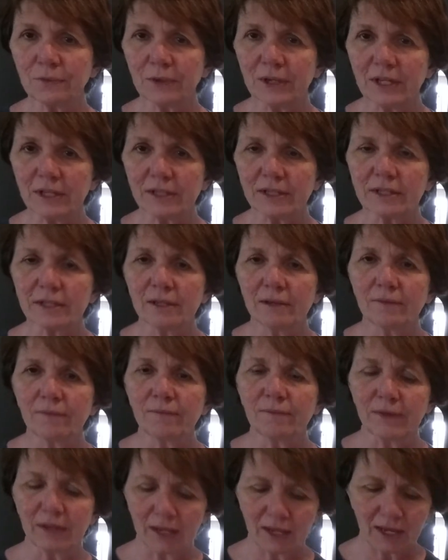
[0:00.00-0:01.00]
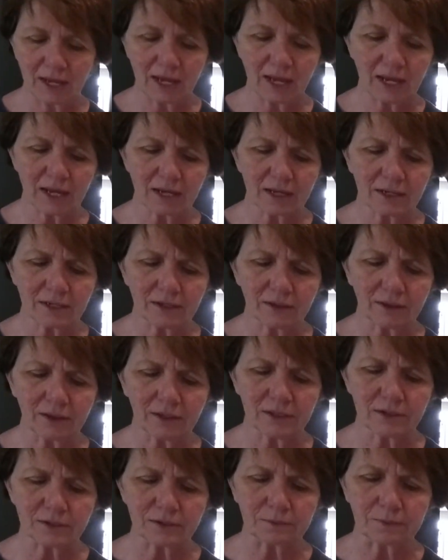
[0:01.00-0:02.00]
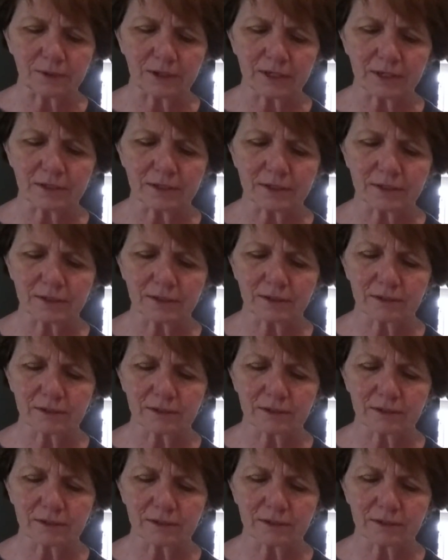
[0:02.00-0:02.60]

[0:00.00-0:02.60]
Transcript: week's and this week's.